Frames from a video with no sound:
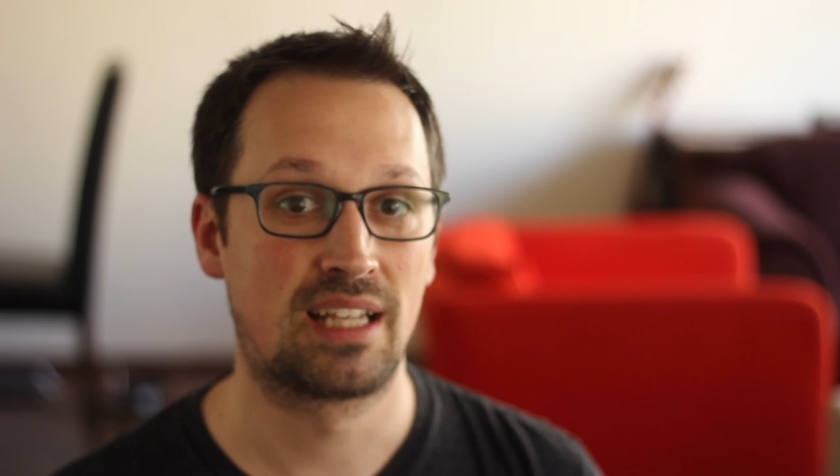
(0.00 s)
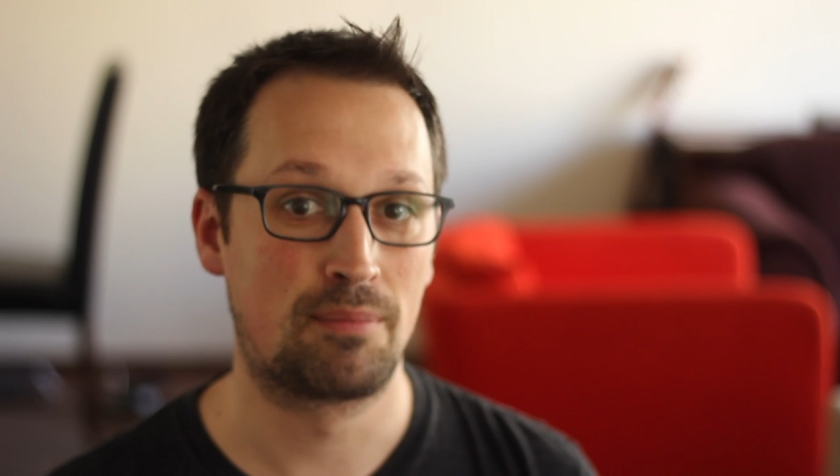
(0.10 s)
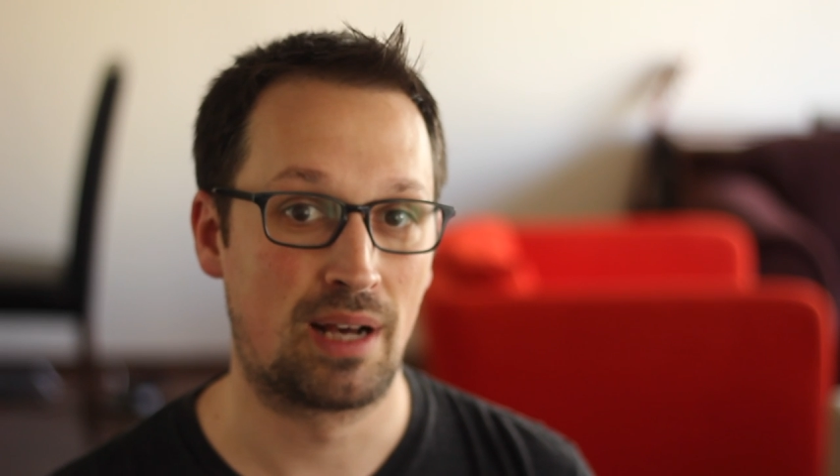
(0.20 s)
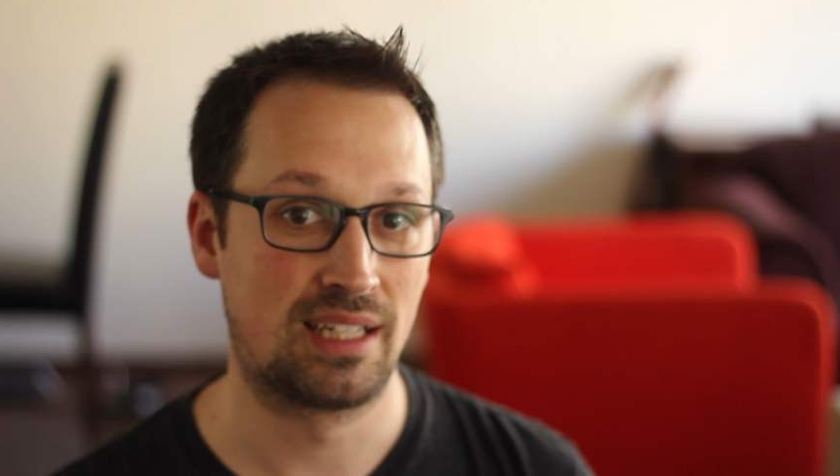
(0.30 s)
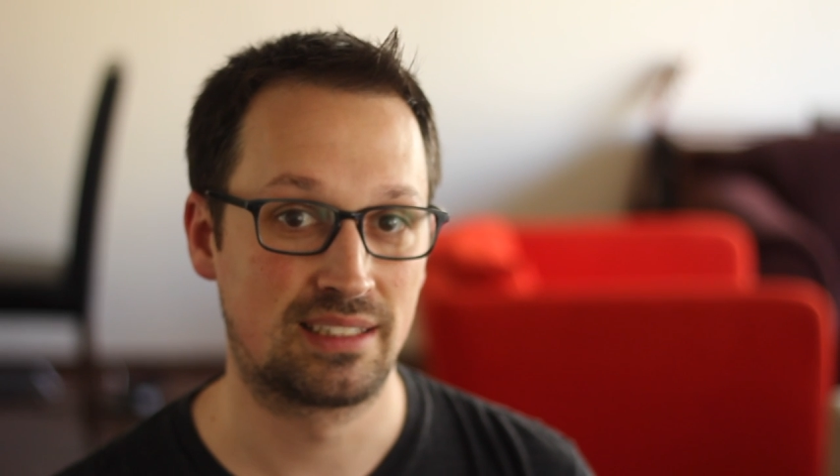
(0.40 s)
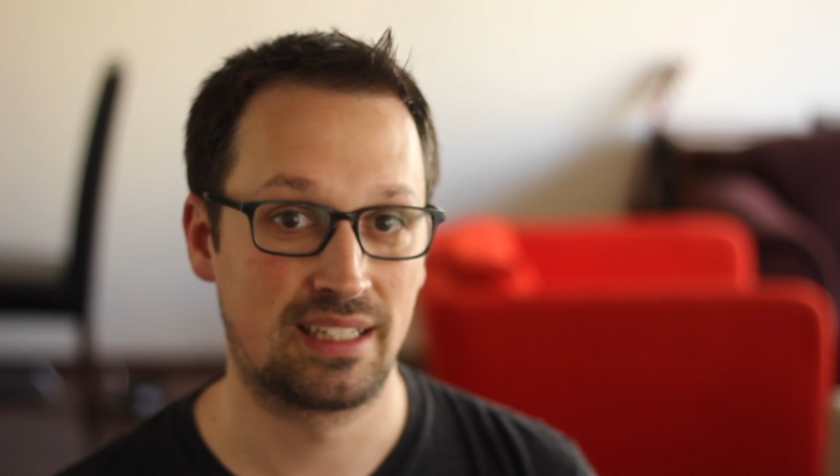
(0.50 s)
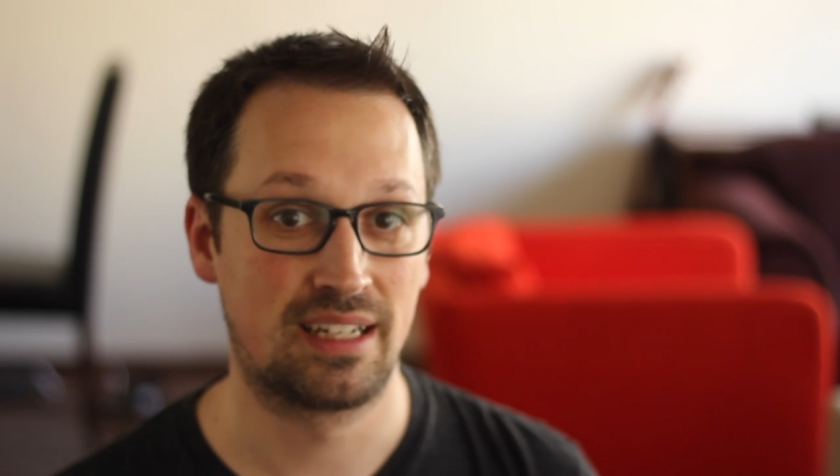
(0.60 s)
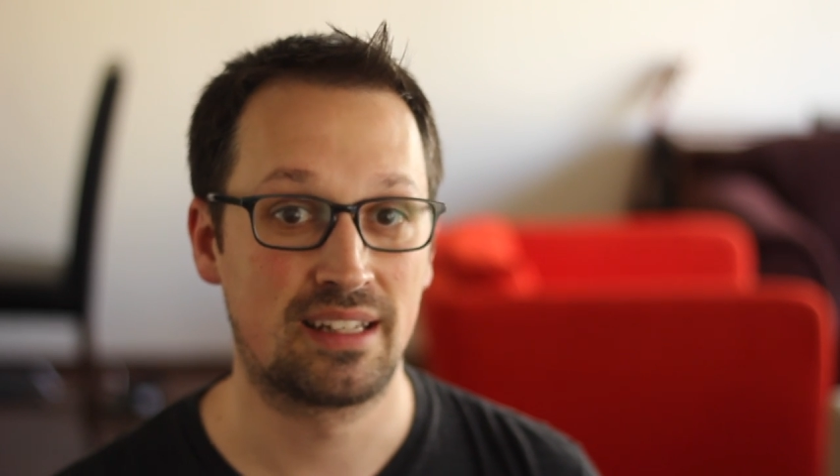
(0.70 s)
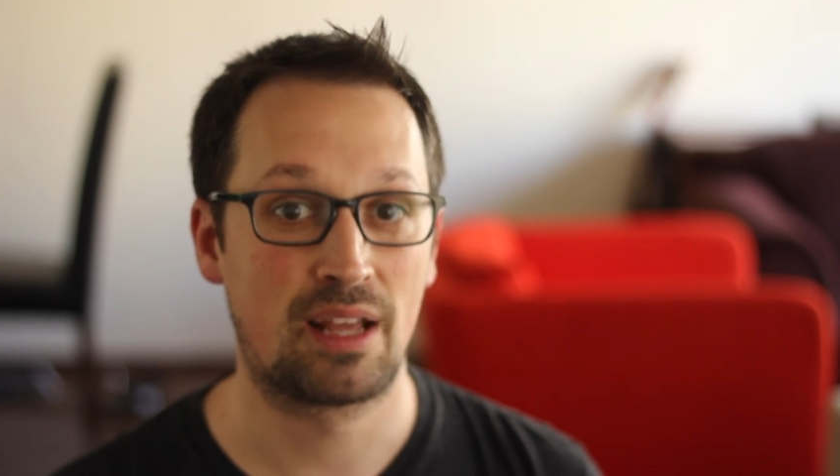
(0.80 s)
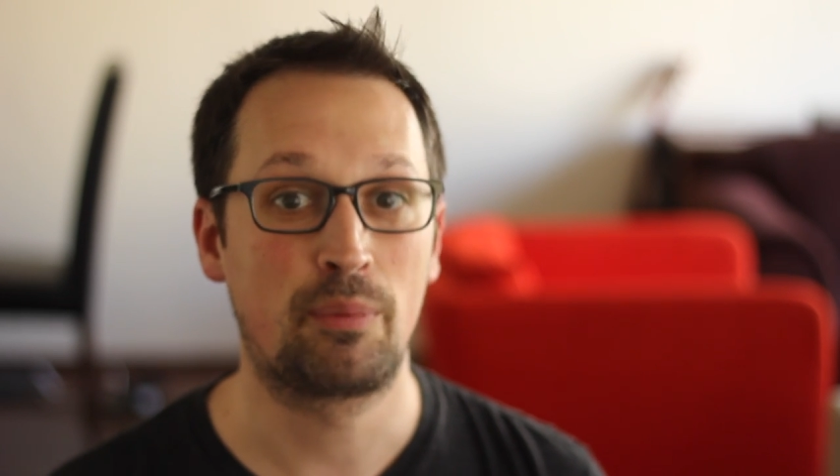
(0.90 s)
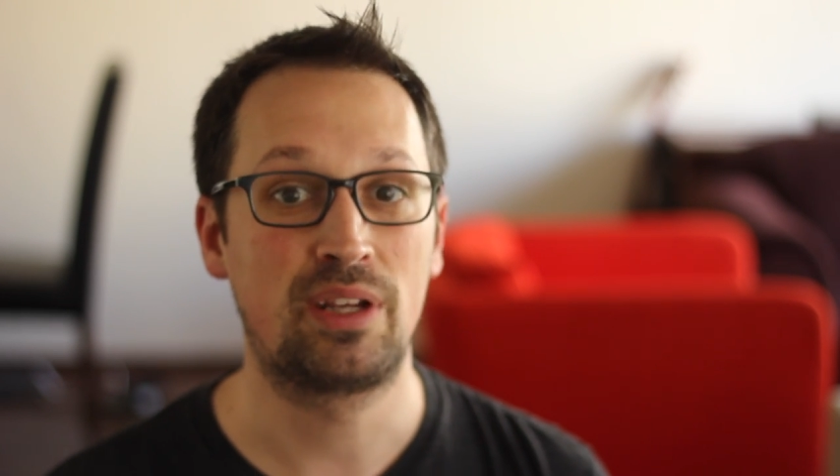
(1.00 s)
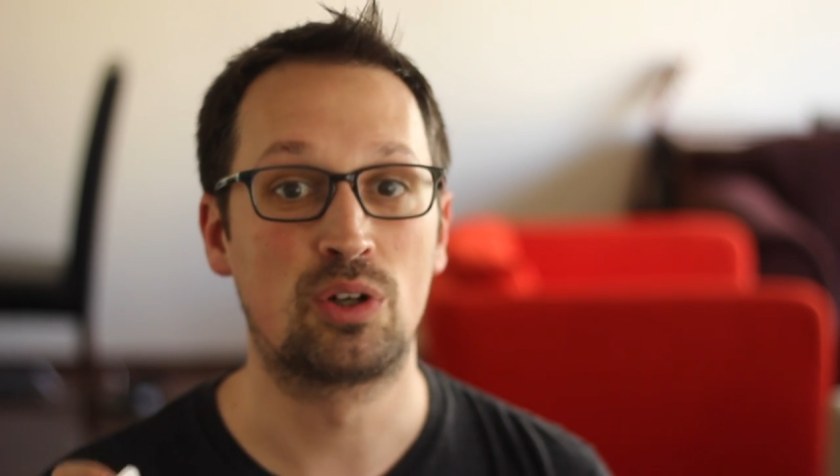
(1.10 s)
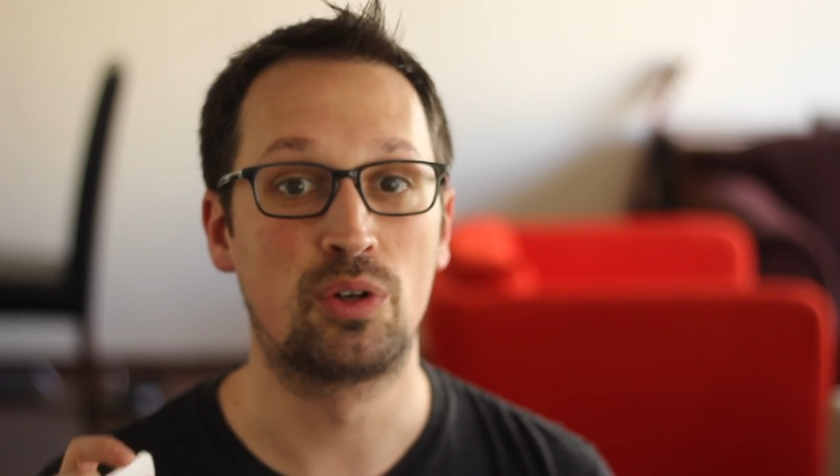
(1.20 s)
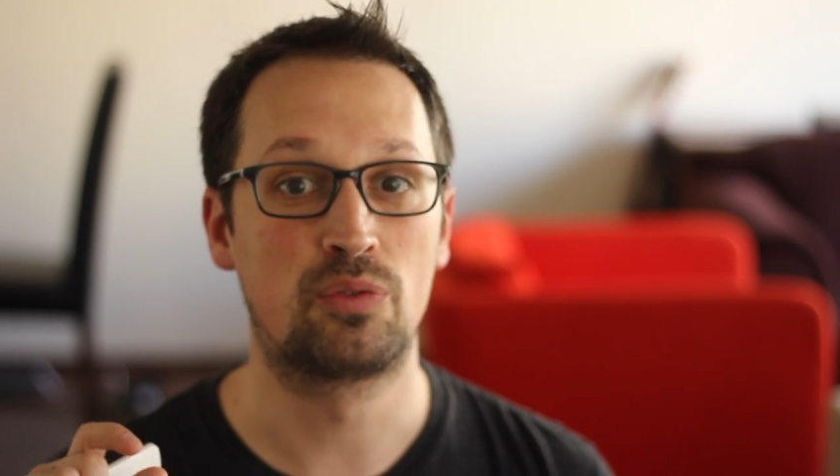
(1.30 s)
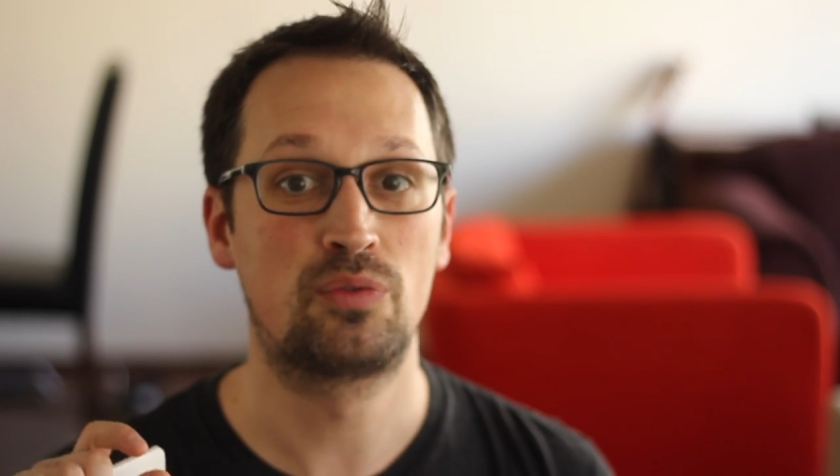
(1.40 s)
had posited that we
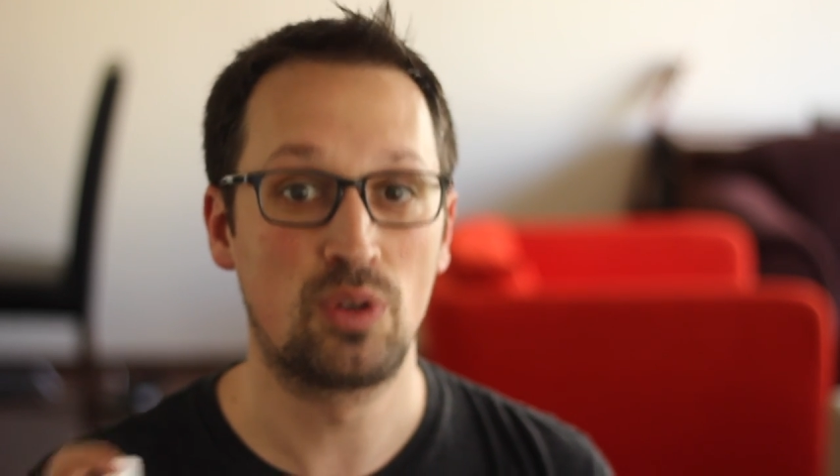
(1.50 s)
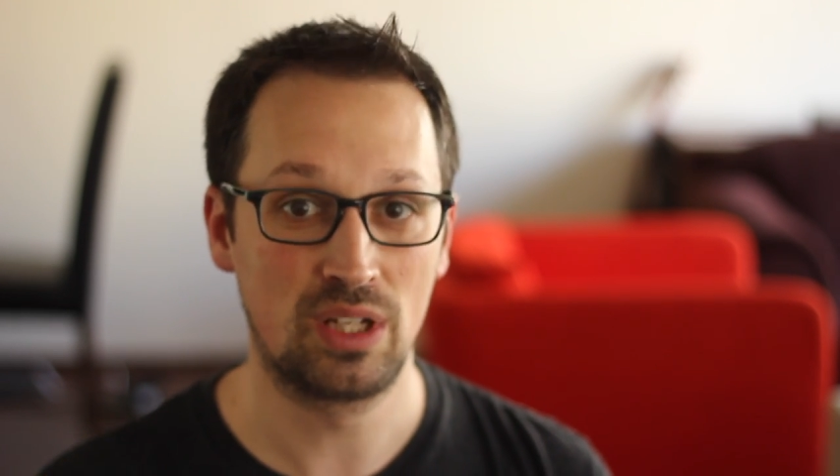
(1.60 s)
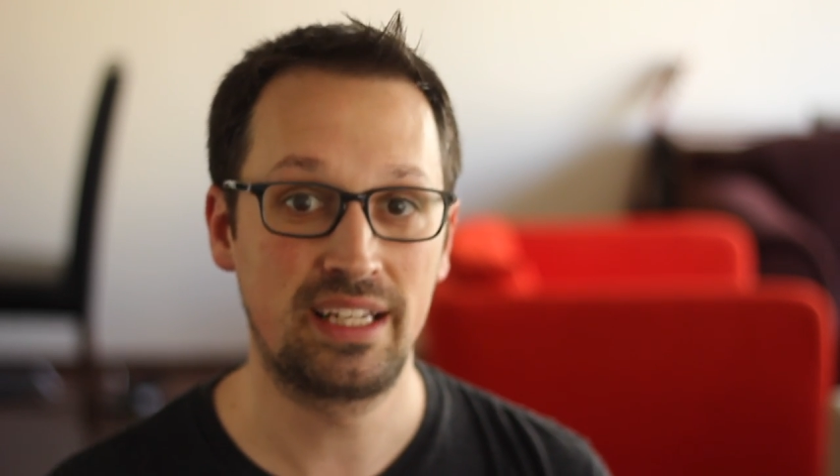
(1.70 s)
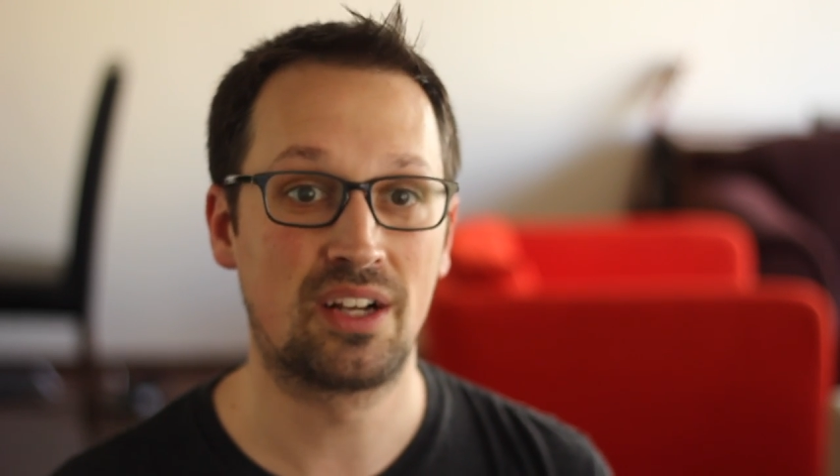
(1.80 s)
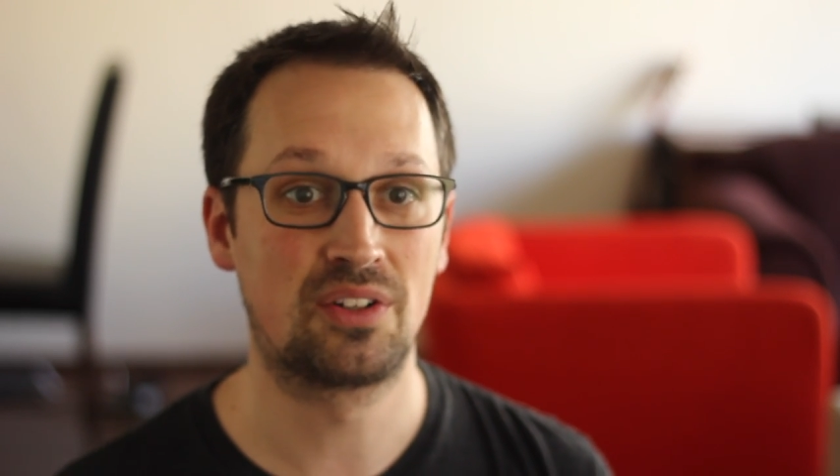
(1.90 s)
could fully